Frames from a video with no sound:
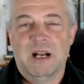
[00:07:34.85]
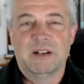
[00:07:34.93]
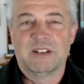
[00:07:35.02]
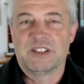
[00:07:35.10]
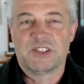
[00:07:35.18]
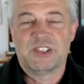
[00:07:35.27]
out
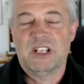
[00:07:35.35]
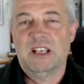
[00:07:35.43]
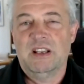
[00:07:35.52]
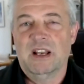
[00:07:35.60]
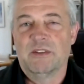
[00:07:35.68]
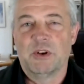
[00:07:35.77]
of the
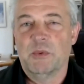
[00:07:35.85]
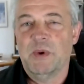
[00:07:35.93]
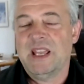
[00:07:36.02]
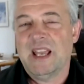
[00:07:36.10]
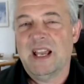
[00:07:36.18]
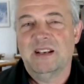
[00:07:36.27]
city every
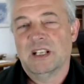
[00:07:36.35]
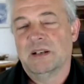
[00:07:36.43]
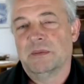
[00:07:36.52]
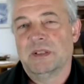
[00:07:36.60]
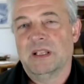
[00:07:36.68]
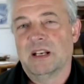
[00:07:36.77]
weekend,
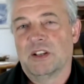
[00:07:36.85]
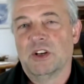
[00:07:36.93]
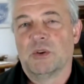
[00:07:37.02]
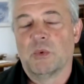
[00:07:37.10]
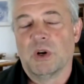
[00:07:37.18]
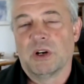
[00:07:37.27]
then it
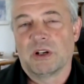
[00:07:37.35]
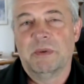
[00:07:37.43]
could work.